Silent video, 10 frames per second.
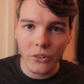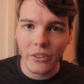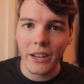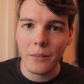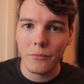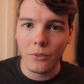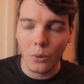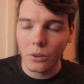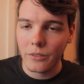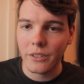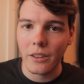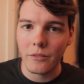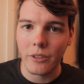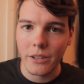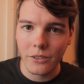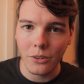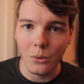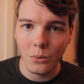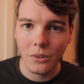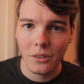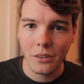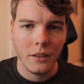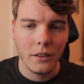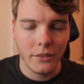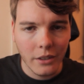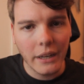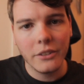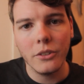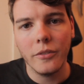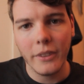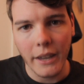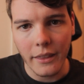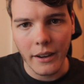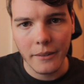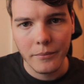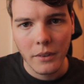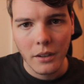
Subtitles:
the same for all of his other friends too. So let's not forget that.